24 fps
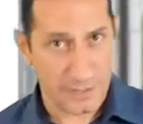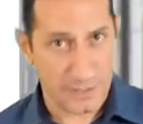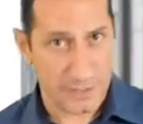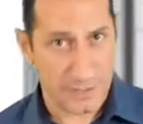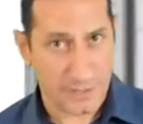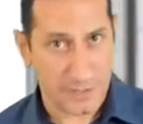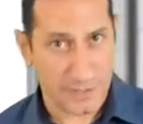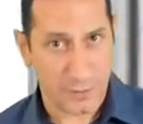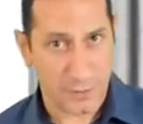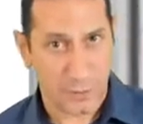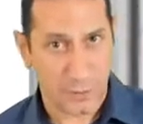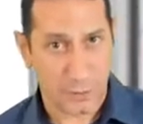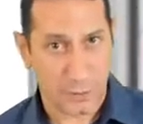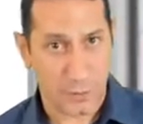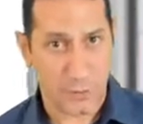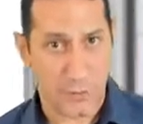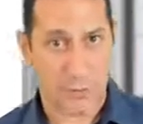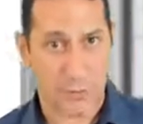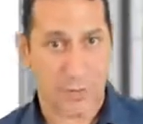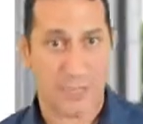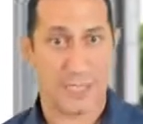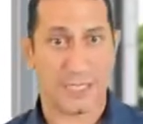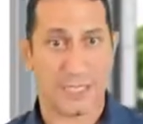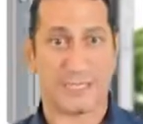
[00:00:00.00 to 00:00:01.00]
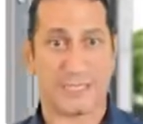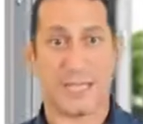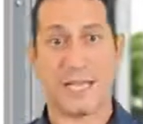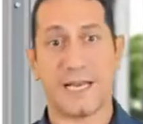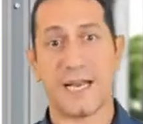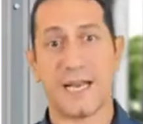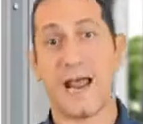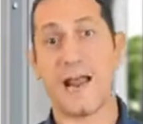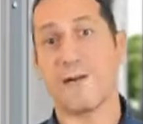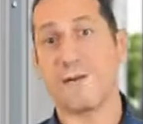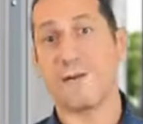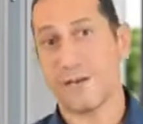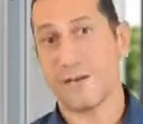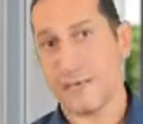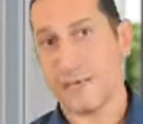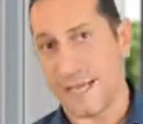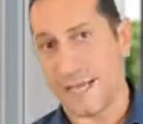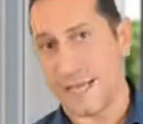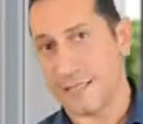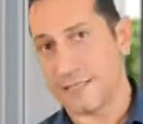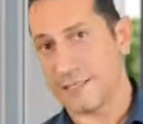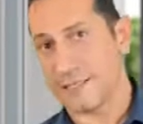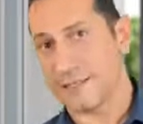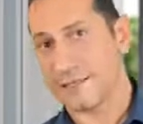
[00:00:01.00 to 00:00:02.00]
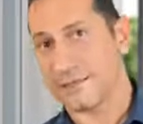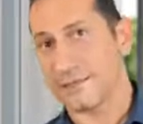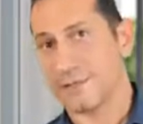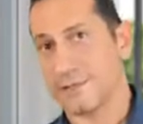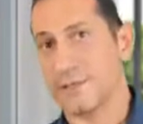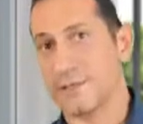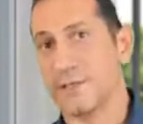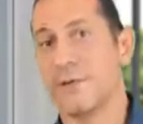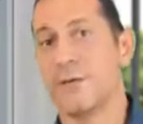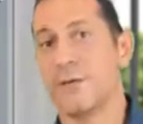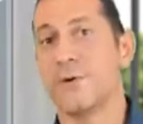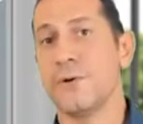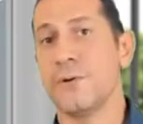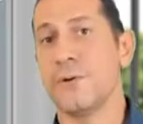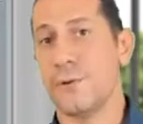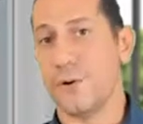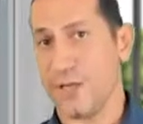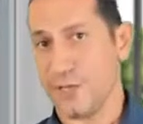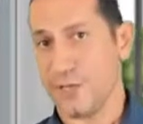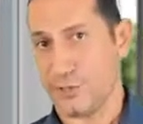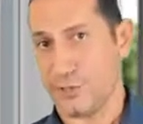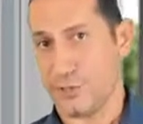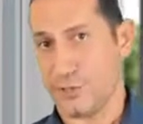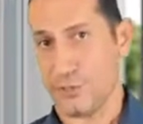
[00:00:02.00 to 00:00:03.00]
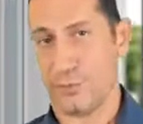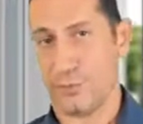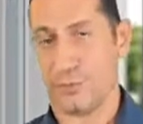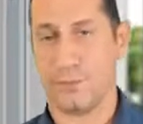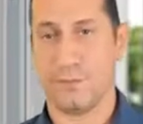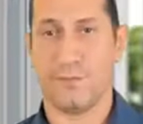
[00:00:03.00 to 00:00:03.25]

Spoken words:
So that's an unrelated ratio, for